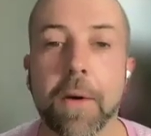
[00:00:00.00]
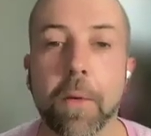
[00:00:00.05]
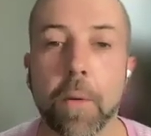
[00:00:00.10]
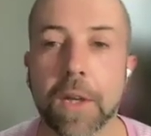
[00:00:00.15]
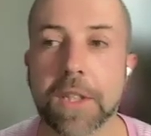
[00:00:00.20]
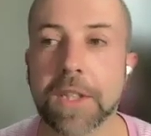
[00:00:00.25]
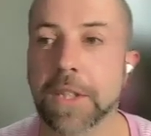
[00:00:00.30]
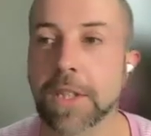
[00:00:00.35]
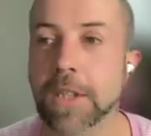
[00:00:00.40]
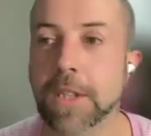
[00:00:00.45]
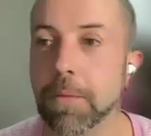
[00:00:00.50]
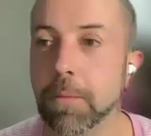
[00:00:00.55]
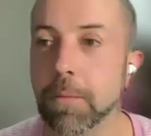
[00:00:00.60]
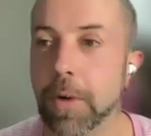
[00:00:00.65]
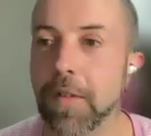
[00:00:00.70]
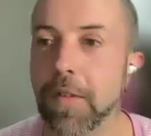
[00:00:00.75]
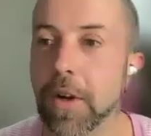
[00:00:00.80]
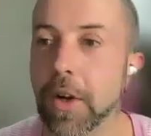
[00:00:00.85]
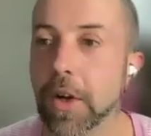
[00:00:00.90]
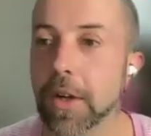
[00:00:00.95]
what
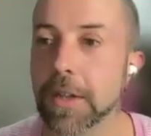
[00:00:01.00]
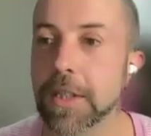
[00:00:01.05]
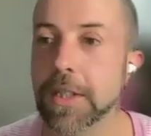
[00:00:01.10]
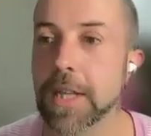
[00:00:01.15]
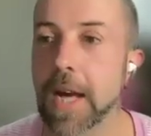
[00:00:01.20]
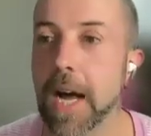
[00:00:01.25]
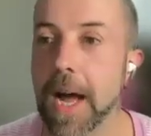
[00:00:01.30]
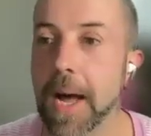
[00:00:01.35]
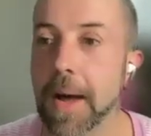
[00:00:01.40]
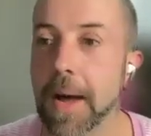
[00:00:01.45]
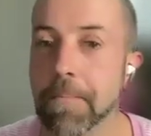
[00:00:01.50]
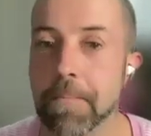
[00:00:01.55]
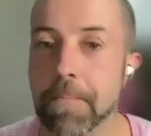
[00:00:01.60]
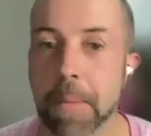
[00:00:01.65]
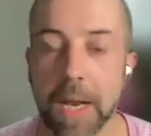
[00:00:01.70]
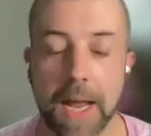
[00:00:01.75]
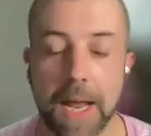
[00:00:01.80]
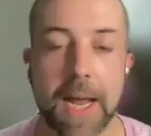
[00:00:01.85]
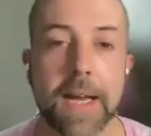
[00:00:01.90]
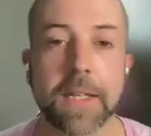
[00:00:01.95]
have you got
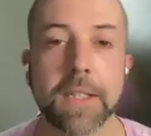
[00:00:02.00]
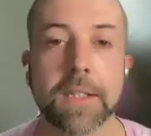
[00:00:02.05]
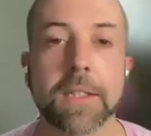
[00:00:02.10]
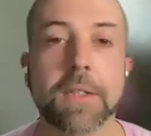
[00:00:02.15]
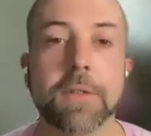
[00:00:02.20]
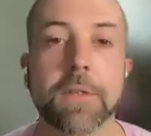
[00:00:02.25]
planned?